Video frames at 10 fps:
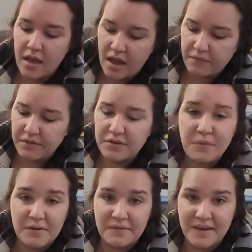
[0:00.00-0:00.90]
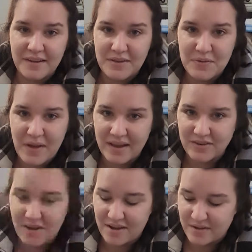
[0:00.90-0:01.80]
I really do want to find a cute
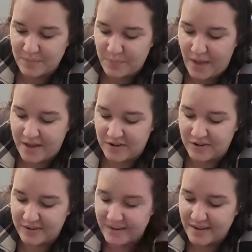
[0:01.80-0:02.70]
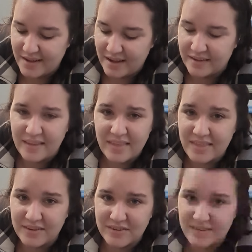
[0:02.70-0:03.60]
hedgehog pattern because I think
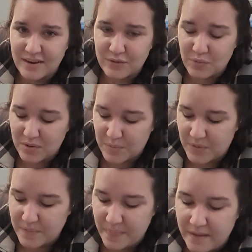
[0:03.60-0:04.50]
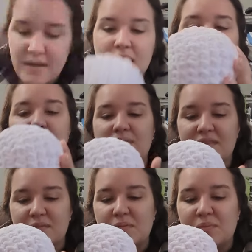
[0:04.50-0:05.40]
they're just adorable. But
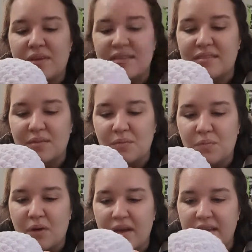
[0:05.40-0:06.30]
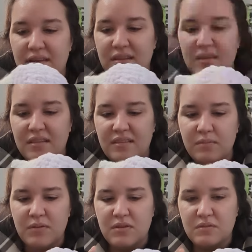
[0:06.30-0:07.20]
this one was one. This
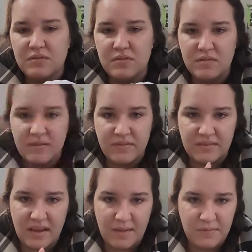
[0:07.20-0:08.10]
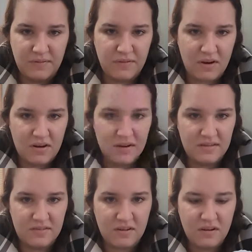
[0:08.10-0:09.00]
one used two different types of yarn. It
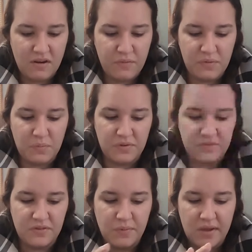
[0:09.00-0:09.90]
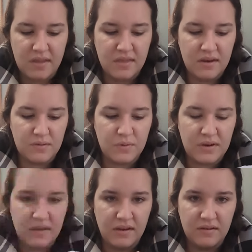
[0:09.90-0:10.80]
started off with worsted weight and then it went
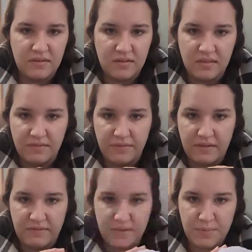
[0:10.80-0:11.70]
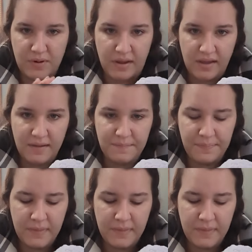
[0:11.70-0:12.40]
into the fluffy brunette,